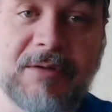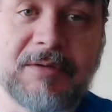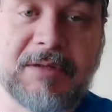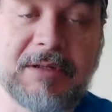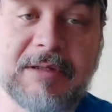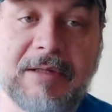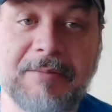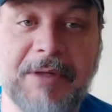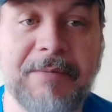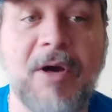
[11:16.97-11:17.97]
why you don't see it
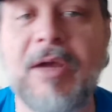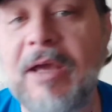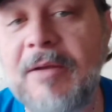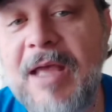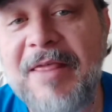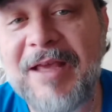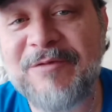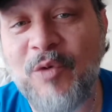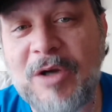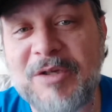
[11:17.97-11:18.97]
there. But okay,
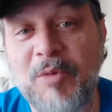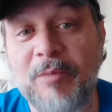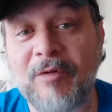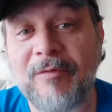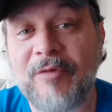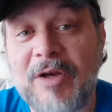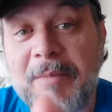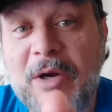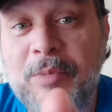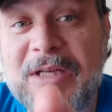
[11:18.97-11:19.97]
thanks for watching Mobile
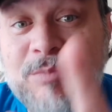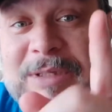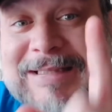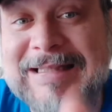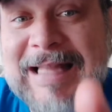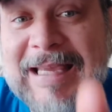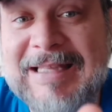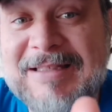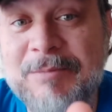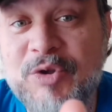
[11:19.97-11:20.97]
Freedom Enterprise. Please
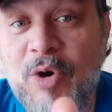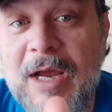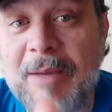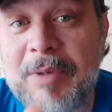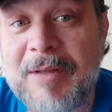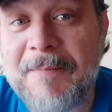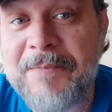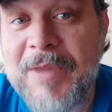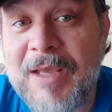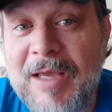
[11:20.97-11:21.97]
like and subscribe.
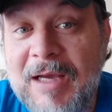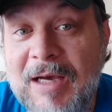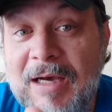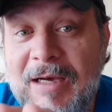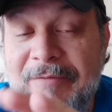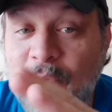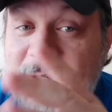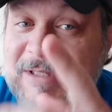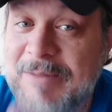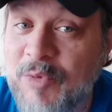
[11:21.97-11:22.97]
If you
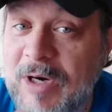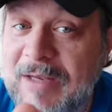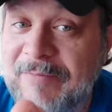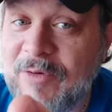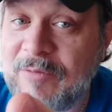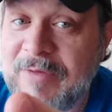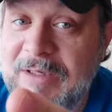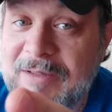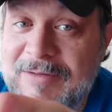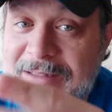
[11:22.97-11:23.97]
want to see more headphone
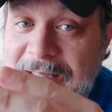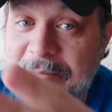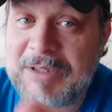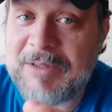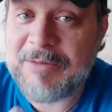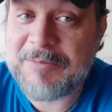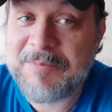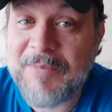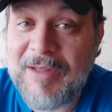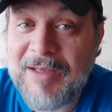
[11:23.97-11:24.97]
videos, let me know.
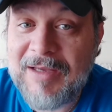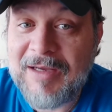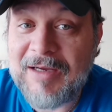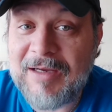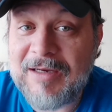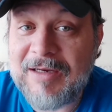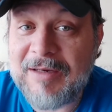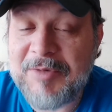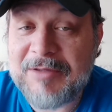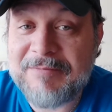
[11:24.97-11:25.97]

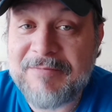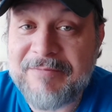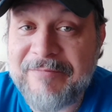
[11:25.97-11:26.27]
I'm going to